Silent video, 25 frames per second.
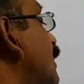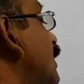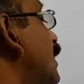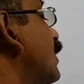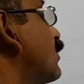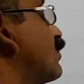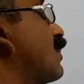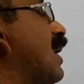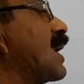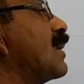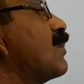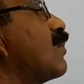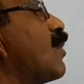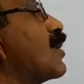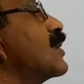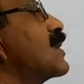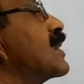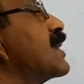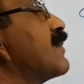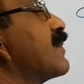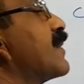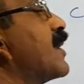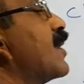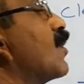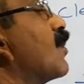pi bond
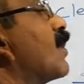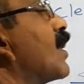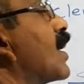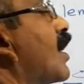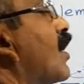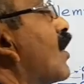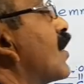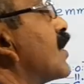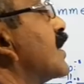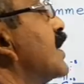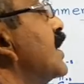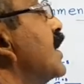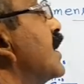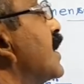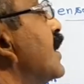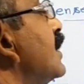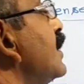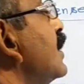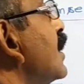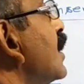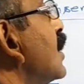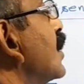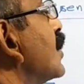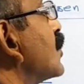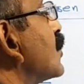shifted over
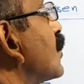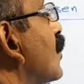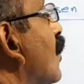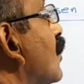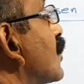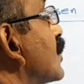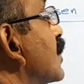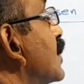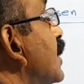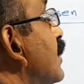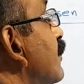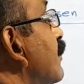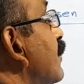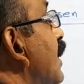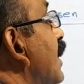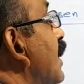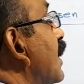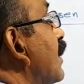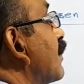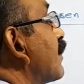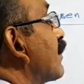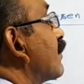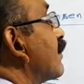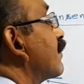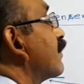oxygen, so oxygen will
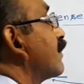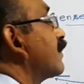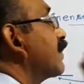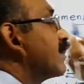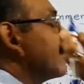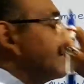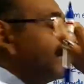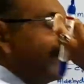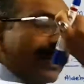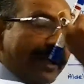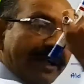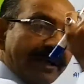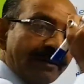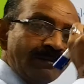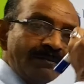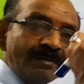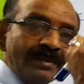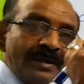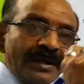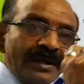become